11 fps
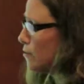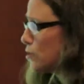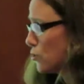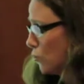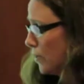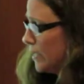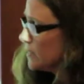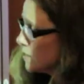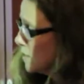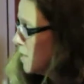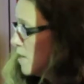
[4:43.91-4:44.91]

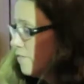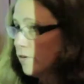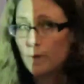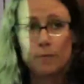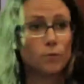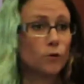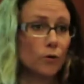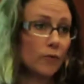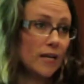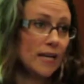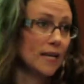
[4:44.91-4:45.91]
stories for people who are
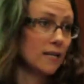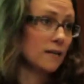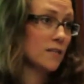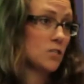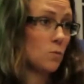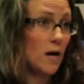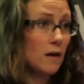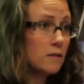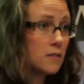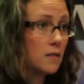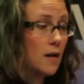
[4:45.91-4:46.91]
reading it as
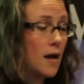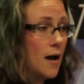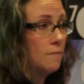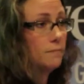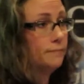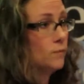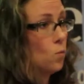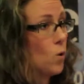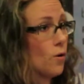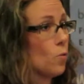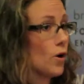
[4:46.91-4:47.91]
well,
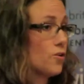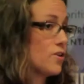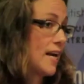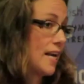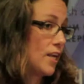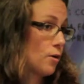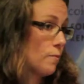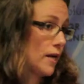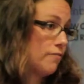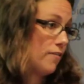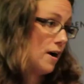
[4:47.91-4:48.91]
where are you getting your
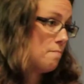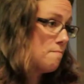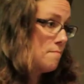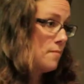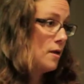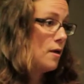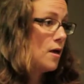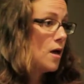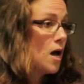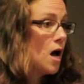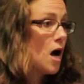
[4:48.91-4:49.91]
money from,
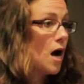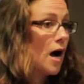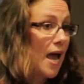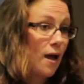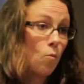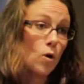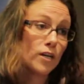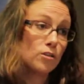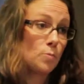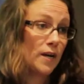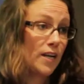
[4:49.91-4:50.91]
and what you're
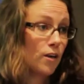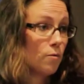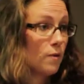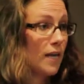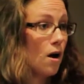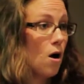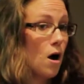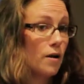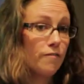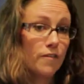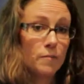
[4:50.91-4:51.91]
spending your money
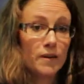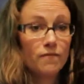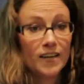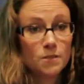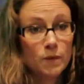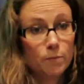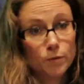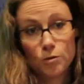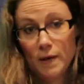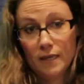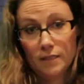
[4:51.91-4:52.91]
on from an investment
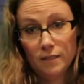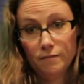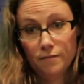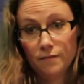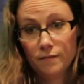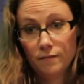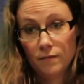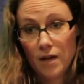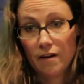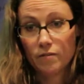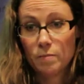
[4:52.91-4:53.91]
perspective.
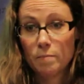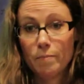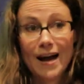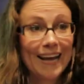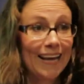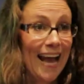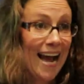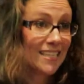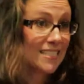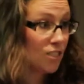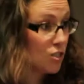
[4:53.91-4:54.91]
Have you been buying
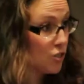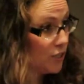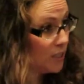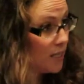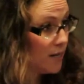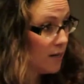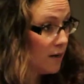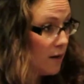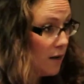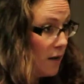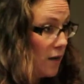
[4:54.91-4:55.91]
assets during the year?
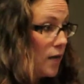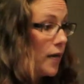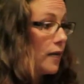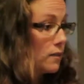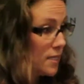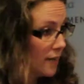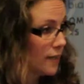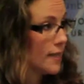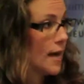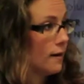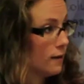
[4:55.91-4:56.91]
It'll tell you that.